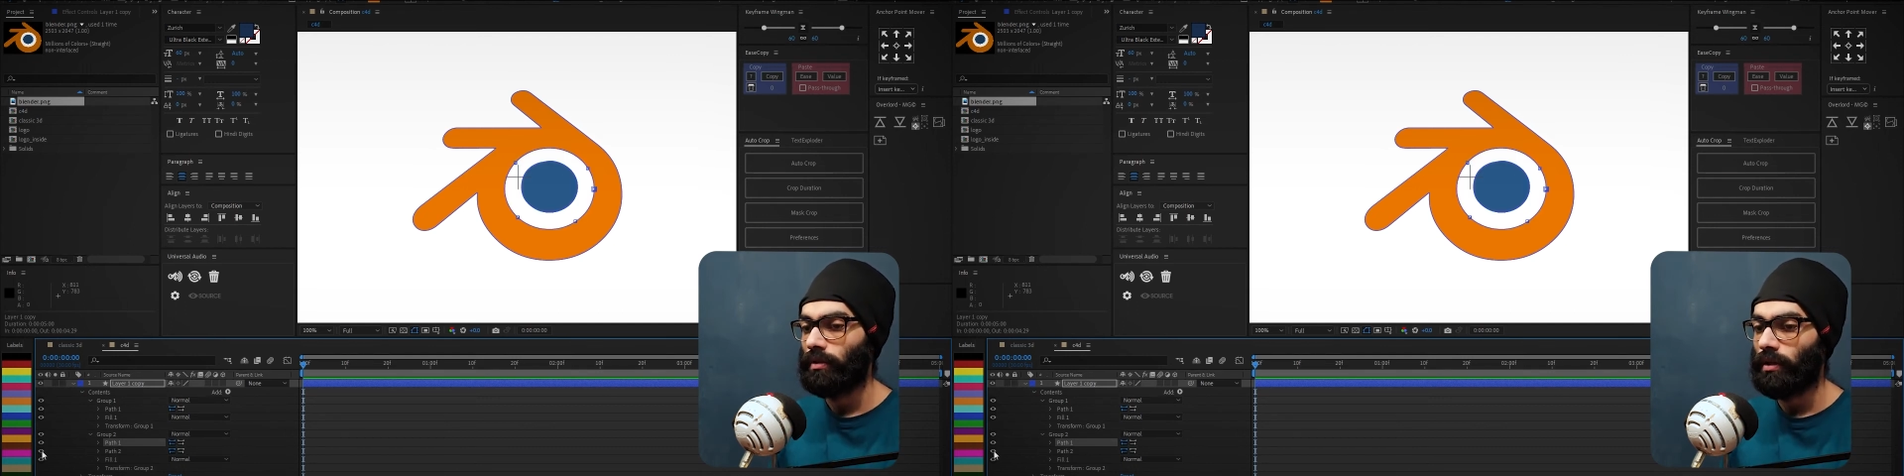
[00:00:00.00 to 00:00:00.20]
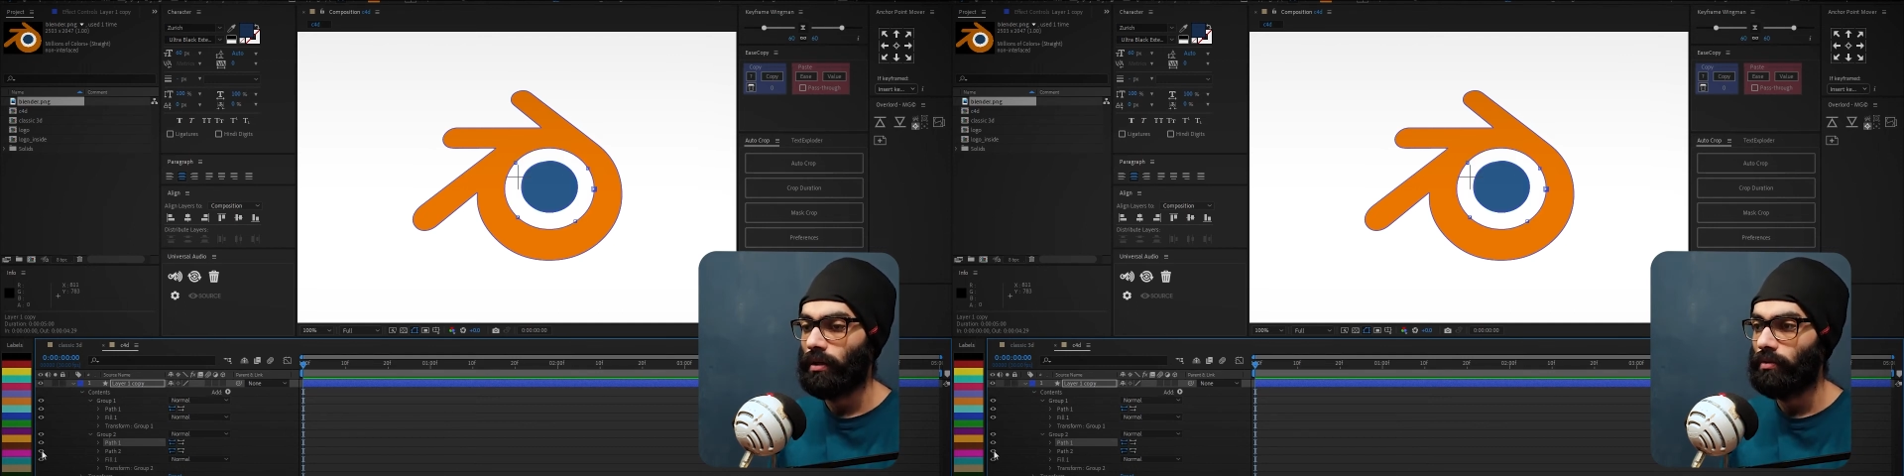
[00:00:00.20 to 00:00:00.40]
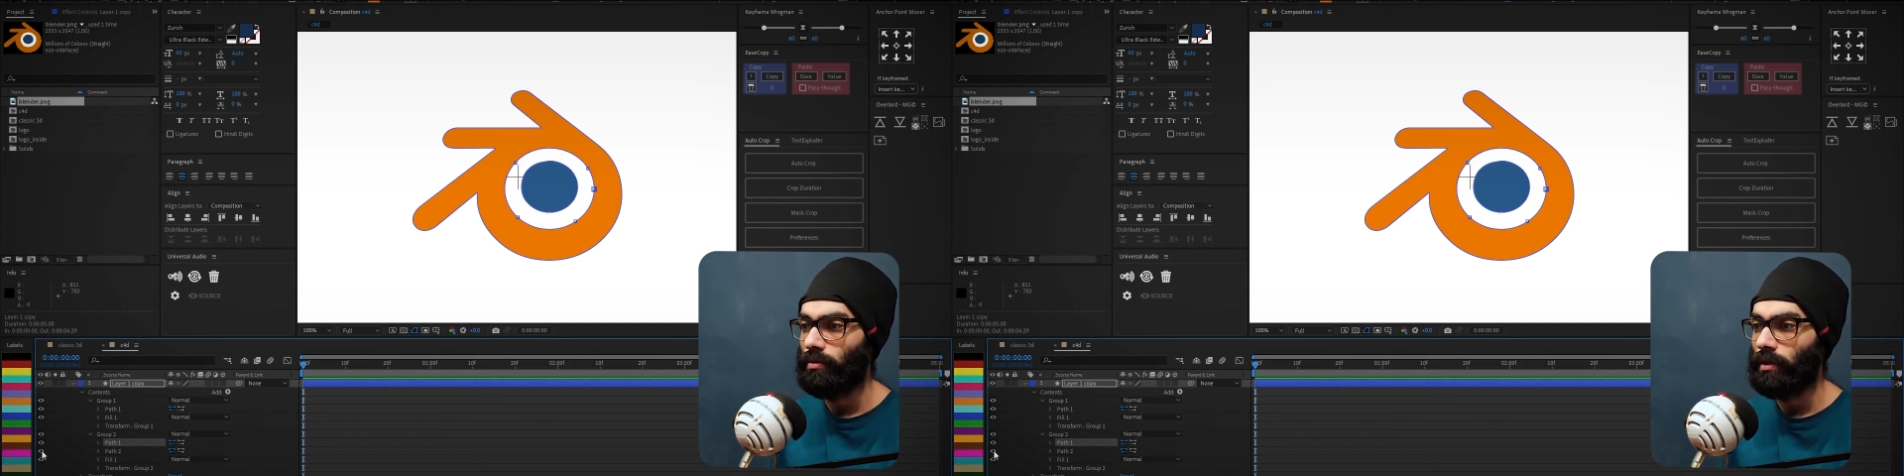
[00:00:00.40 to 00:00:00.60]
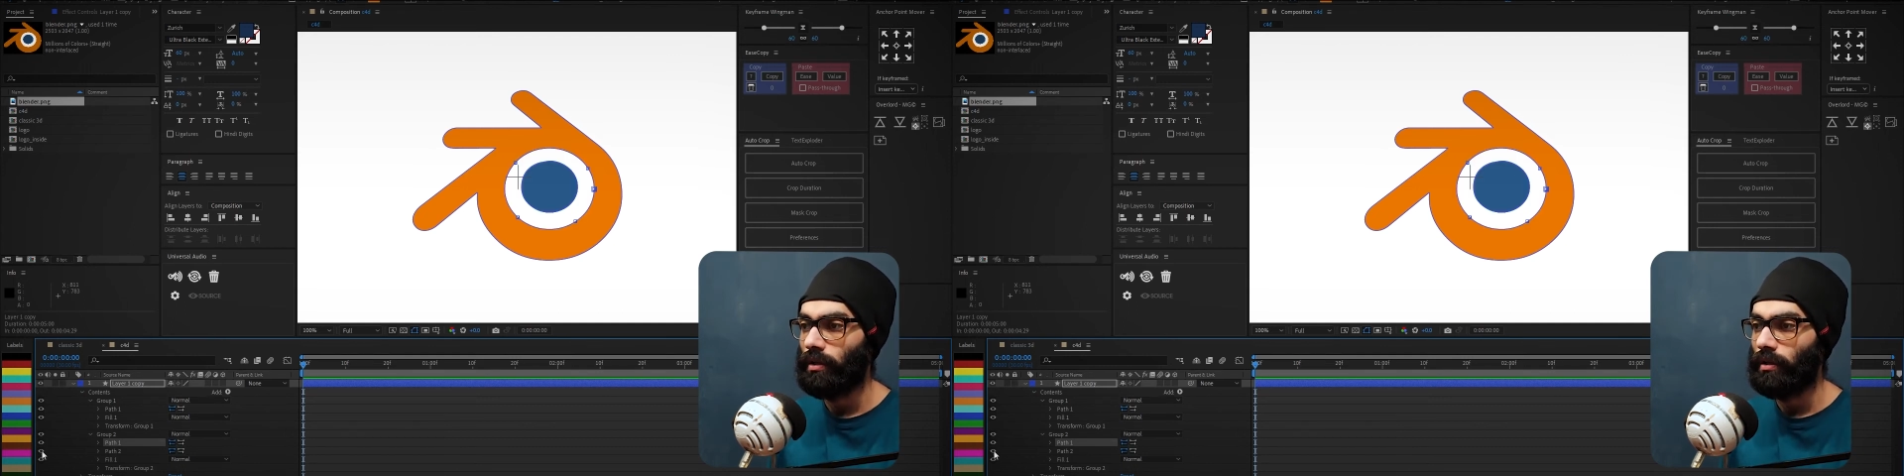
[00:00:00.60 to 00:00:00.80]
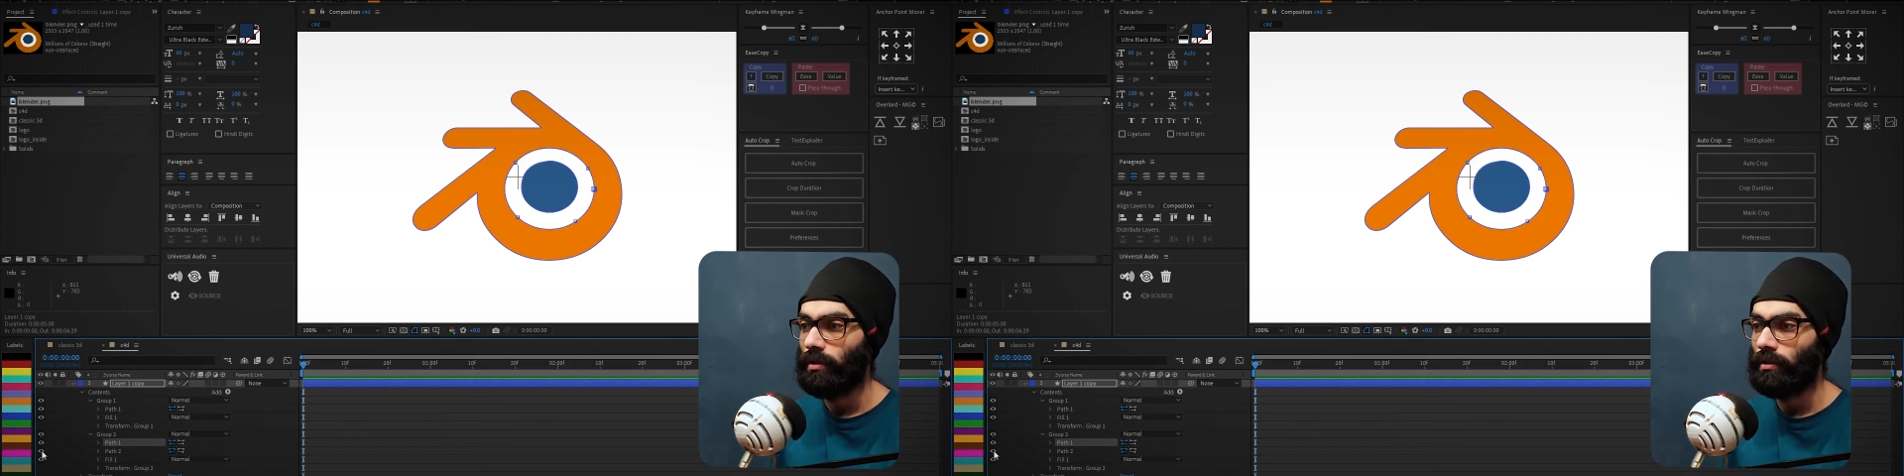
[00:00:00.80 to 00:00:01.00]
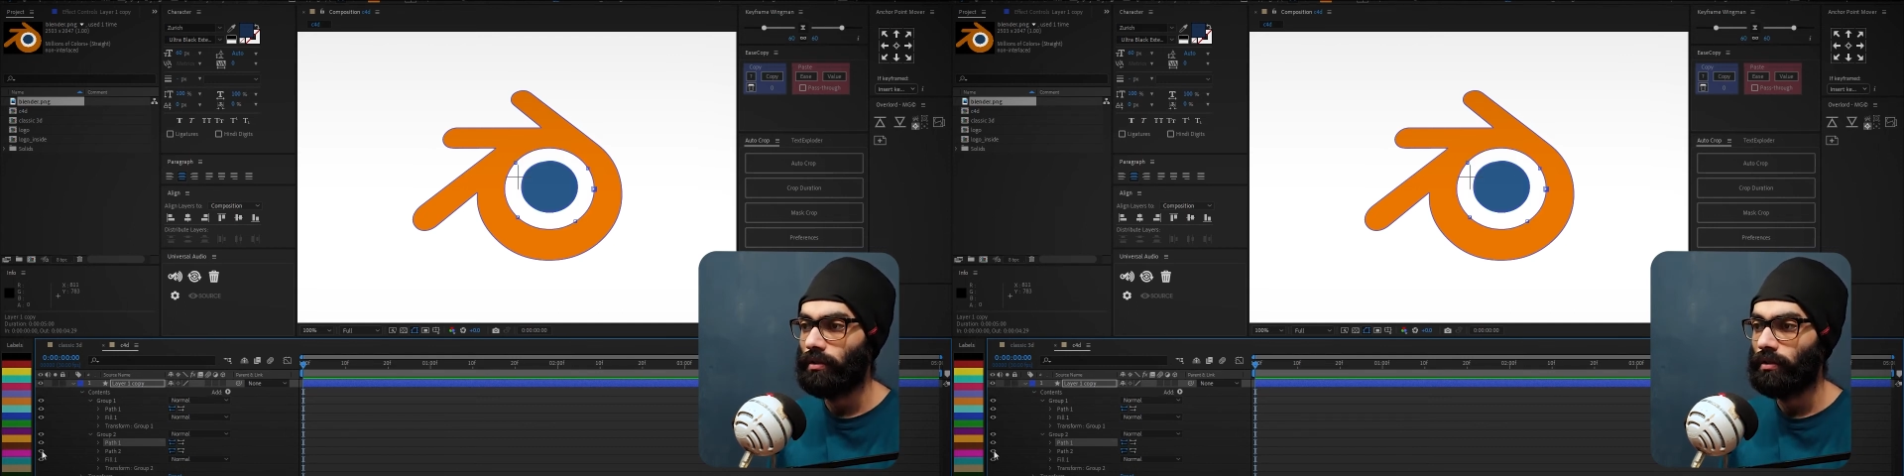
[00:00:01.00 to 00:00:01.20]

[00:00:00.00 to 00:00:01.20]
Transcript: how do I,